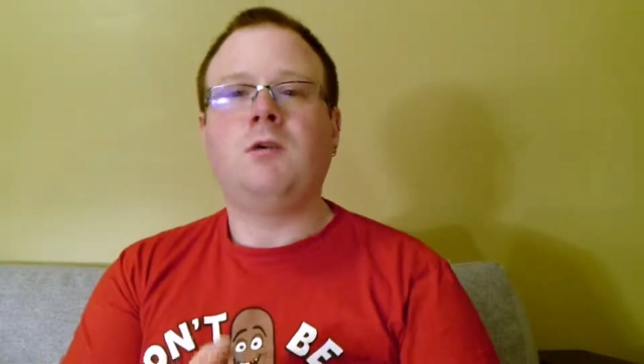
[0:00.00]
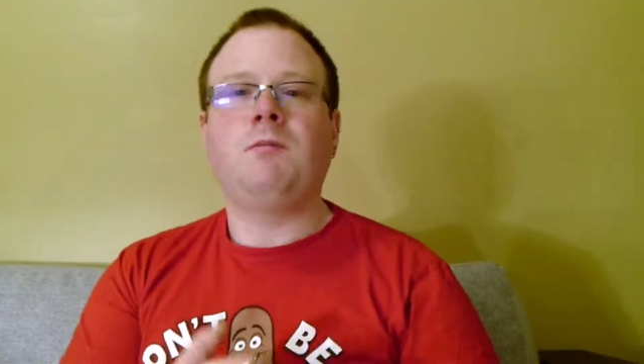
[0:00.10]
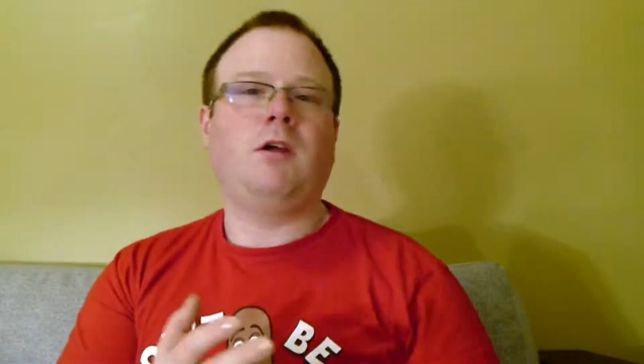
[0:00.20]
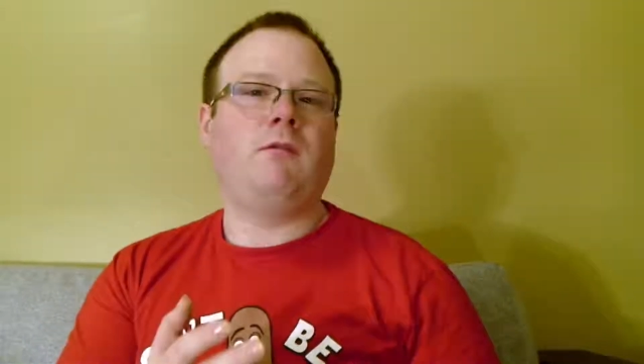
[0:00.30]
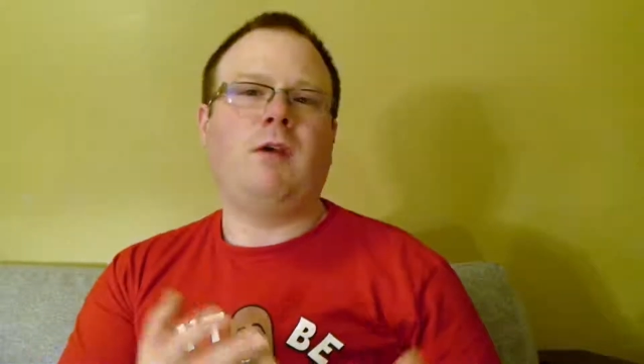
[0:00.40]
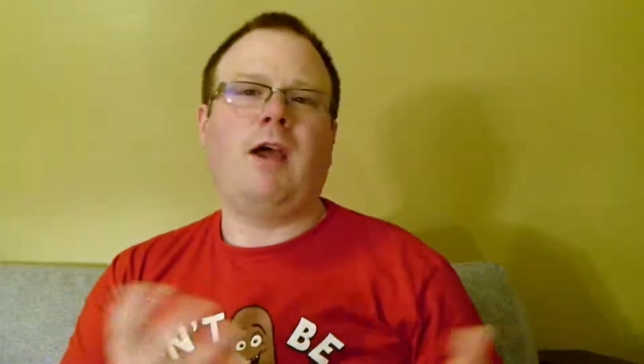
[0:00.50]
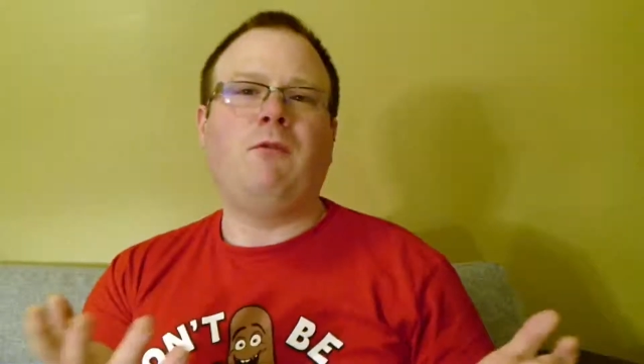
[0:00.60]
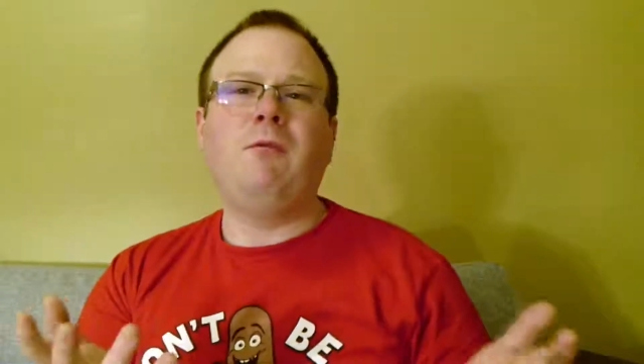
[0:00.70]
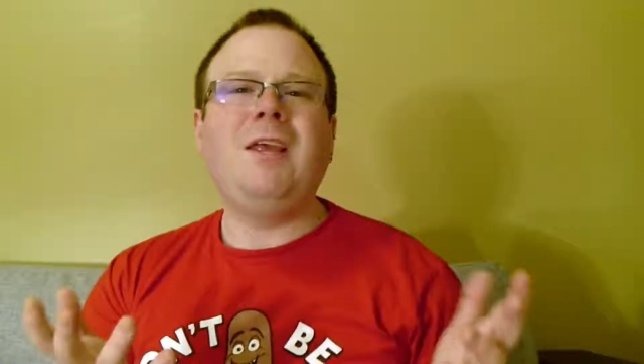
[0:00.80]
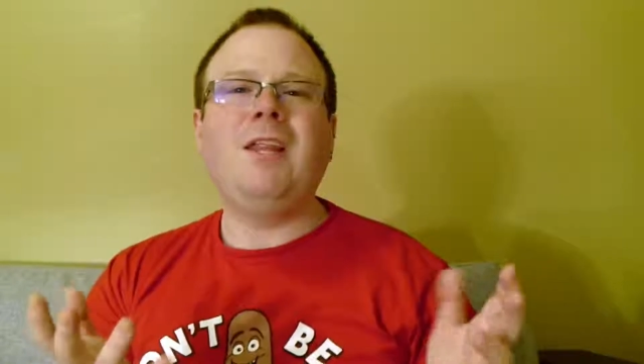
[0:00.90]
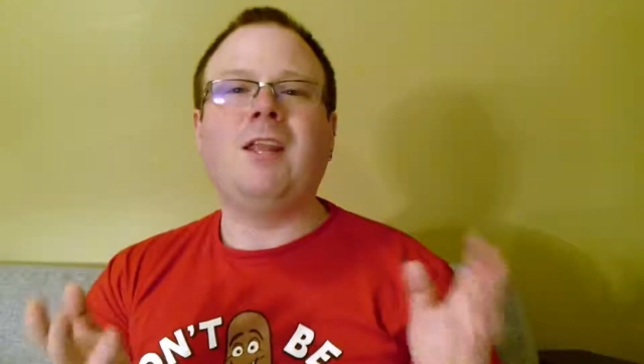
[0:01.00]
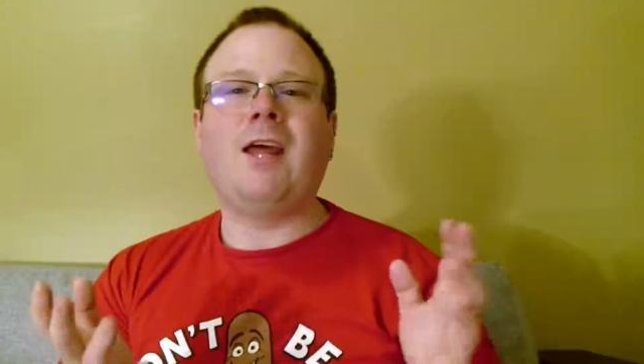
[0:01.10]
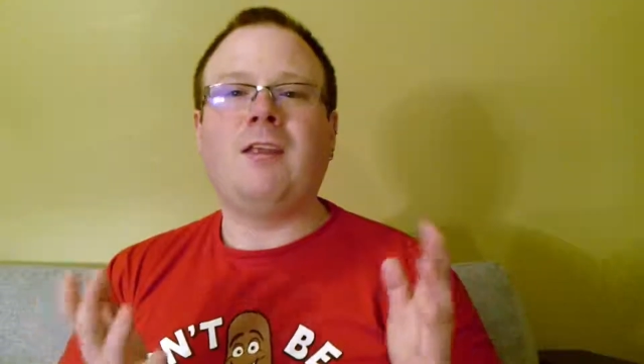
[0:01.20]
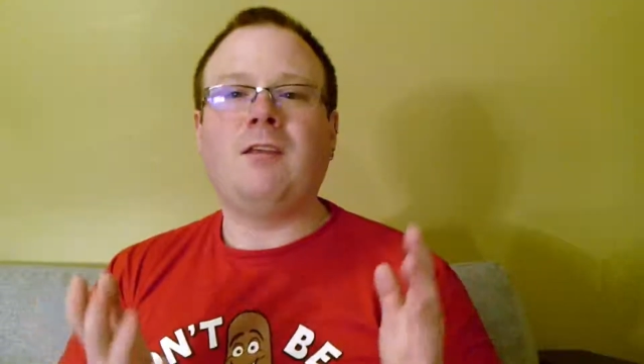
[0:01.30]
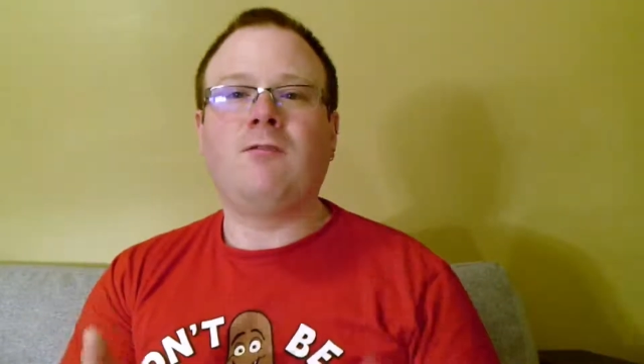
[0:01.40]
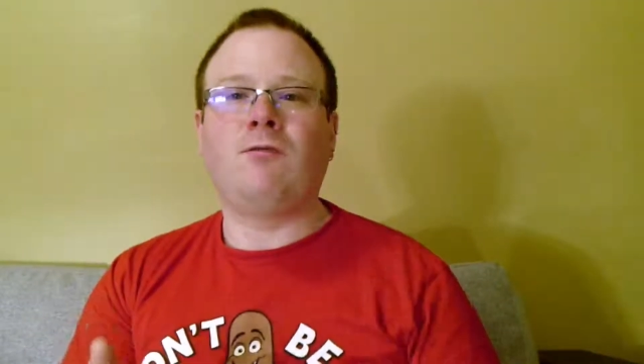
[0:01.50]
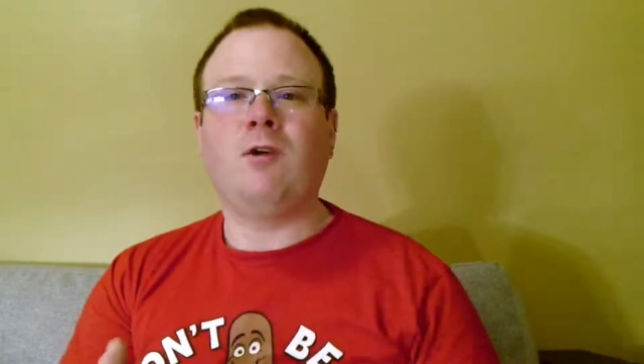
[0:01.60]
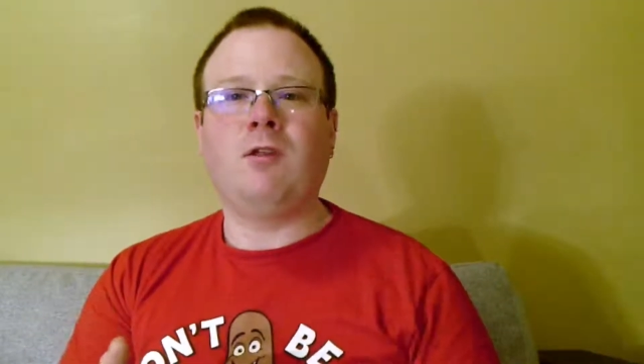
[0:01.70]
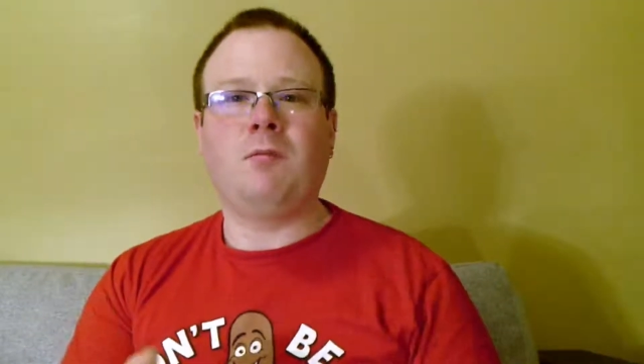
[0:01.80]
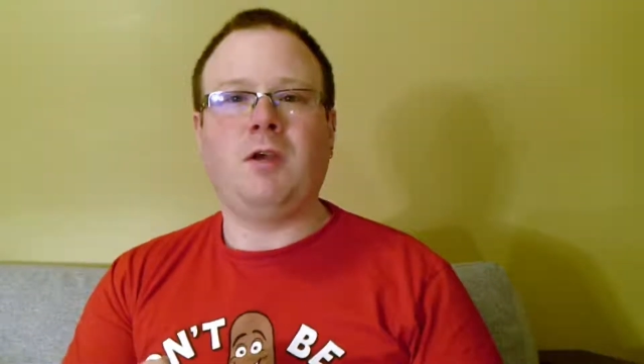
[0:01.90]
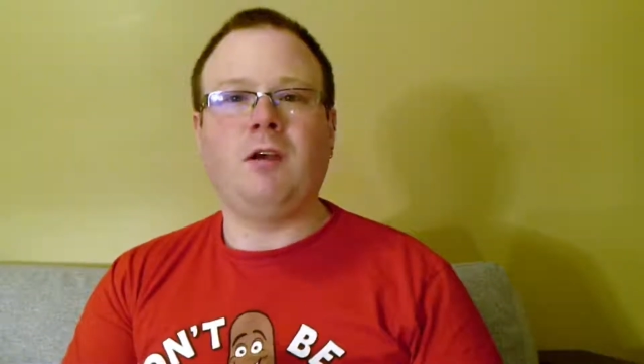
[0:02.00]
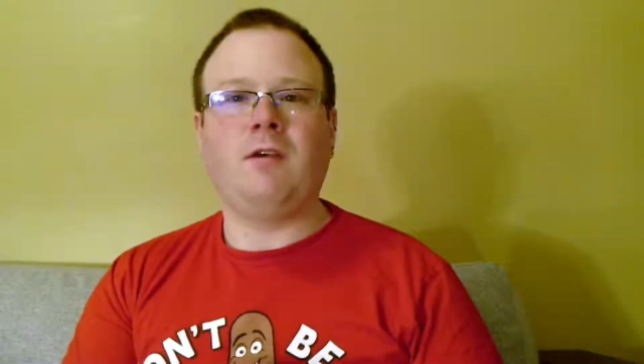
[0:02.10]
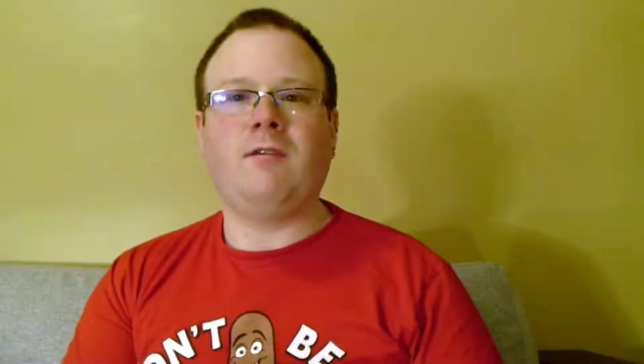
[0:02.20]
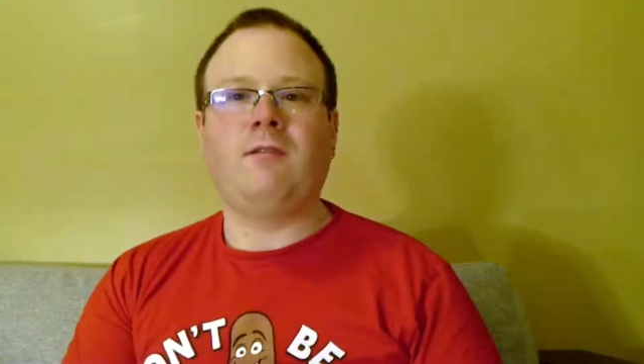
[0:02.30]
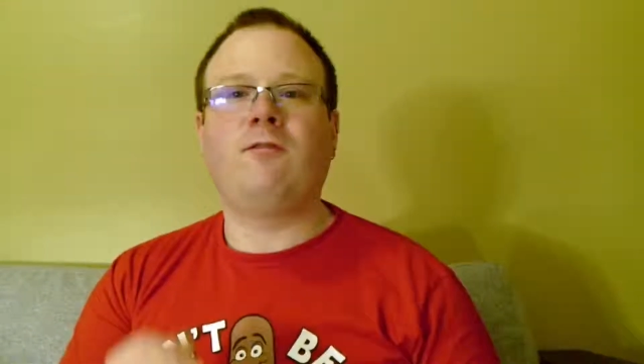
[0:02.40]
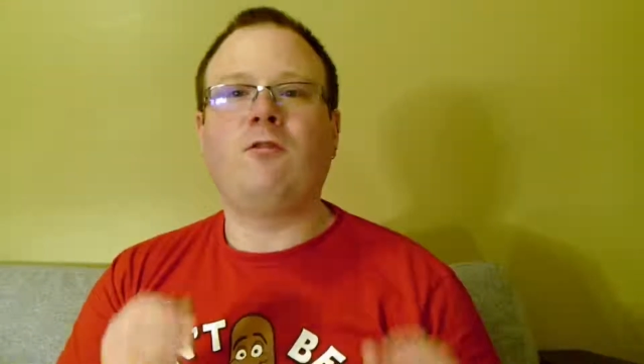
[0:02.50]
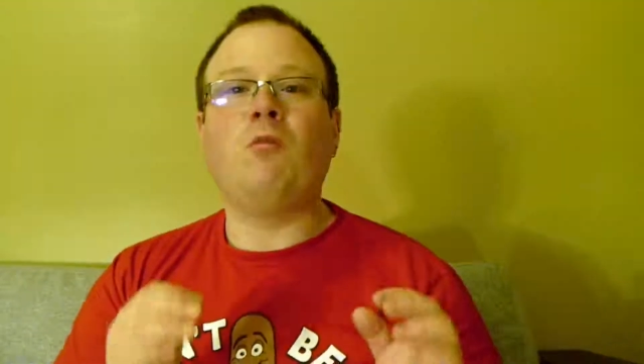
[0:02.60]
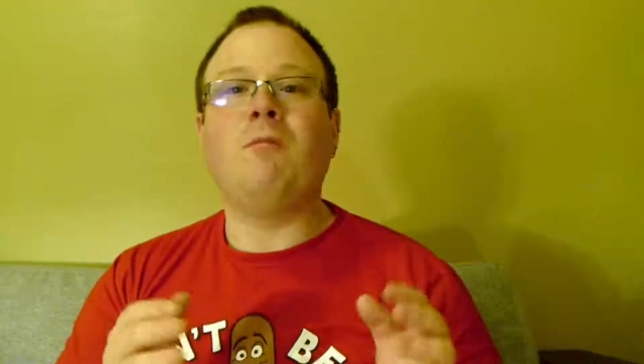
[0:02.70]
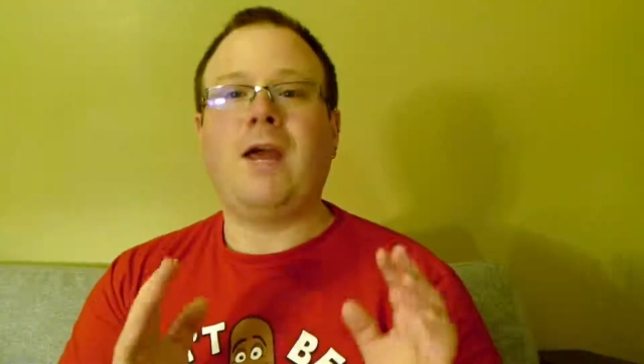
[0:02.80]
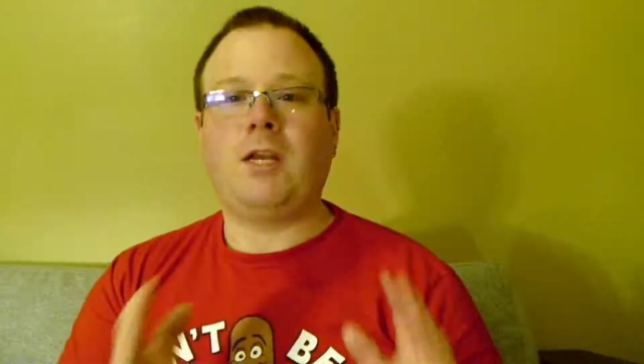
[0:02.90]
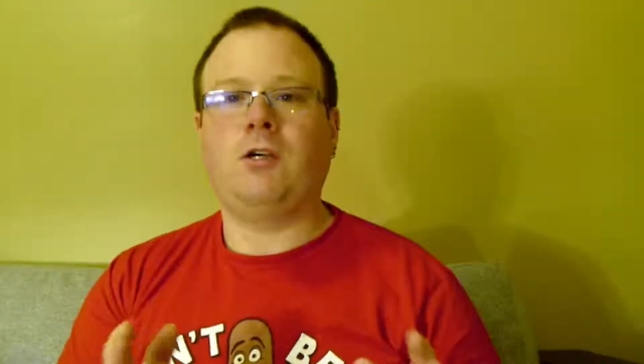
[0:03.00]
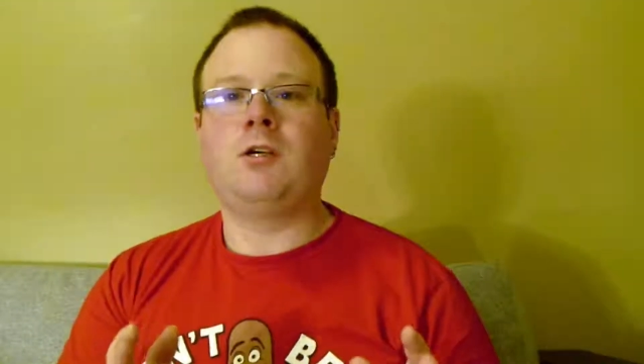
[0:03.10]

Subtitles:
But I really like this one because it's so meta.